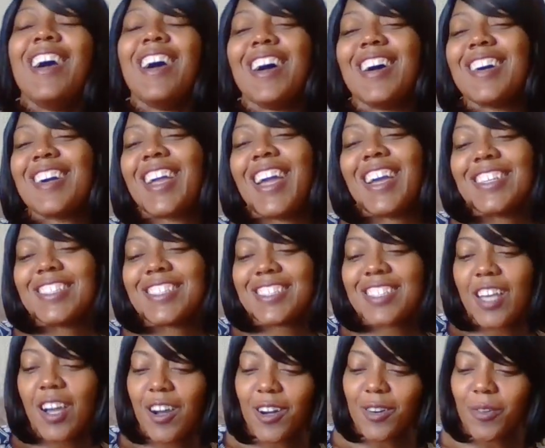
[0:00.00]
Okay,
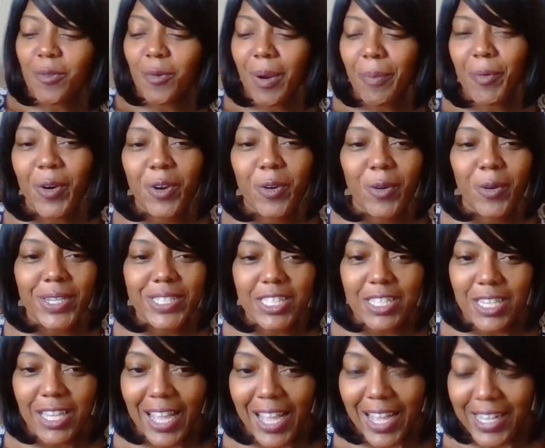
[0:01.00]
so one more
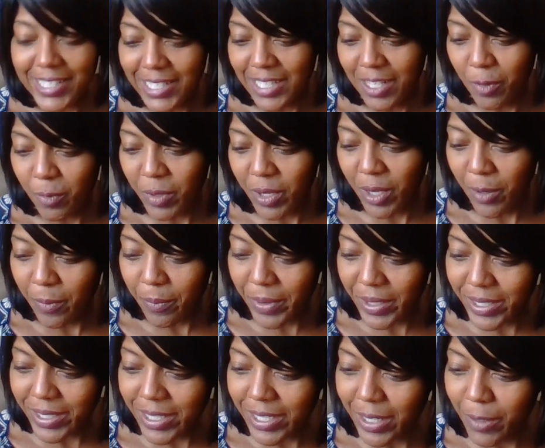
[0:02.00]
question, guys, and then we're going to
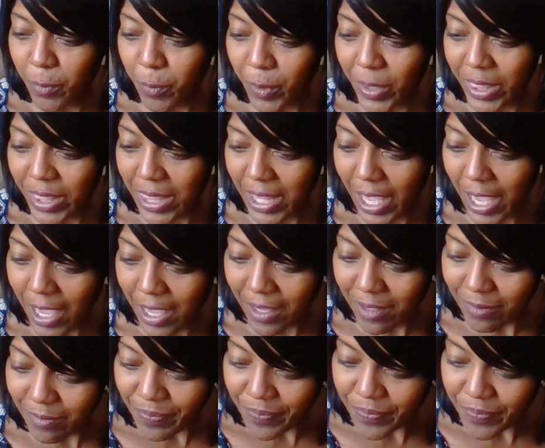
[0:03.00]
be done with that.